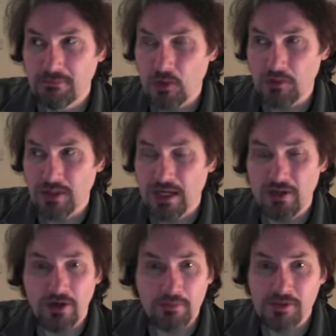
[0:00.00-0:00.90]
don't think I
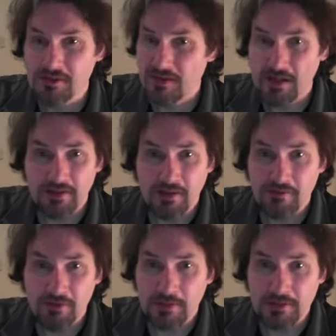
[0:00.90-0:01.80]
learned much of anything
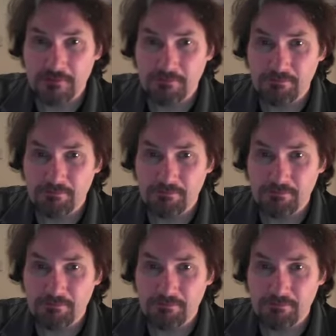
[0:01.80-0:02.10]
from it.